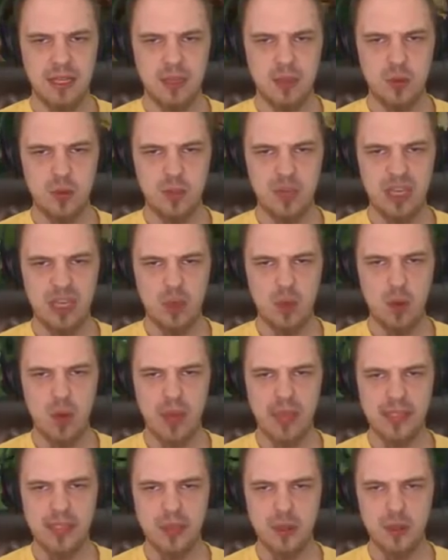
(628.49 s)
It will be
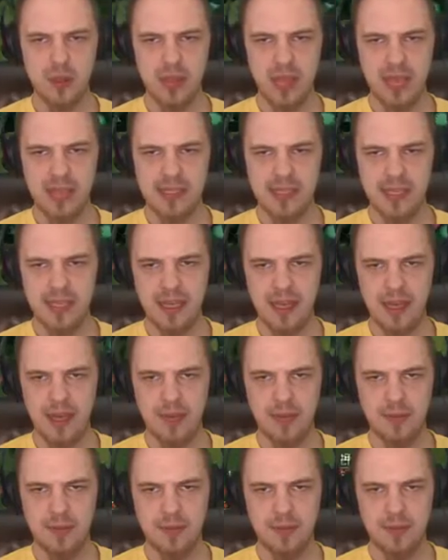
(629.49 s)
quite a good
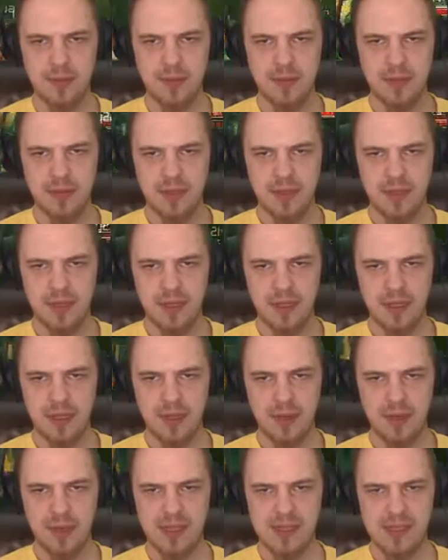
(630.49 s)
idea.
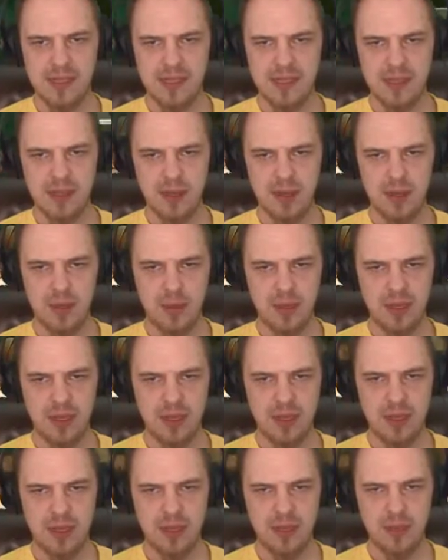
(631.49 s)
I don't necessarily
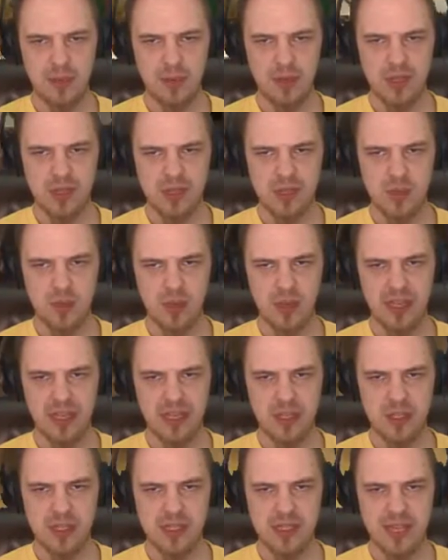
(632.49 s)
wanna
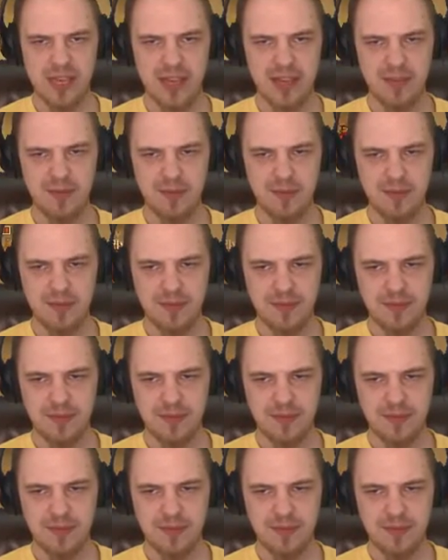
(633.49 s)
spring it just yet.